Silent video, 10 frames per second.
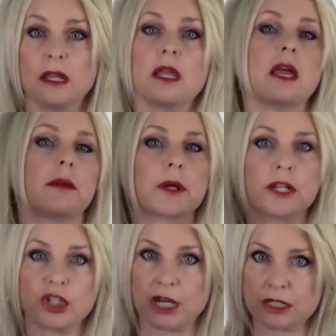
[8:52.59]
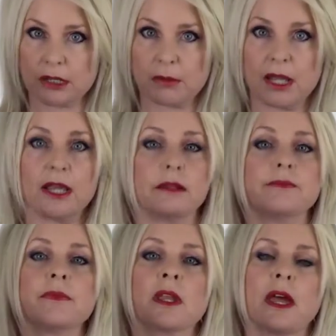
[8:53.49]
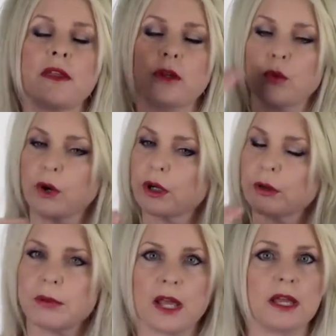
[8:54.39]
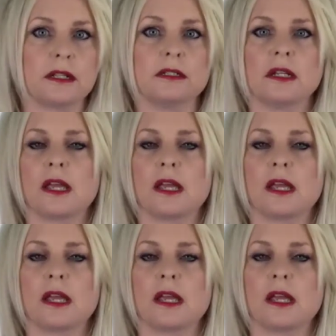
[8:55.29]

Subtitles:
And I'm going to change that plan. And then you work your plan.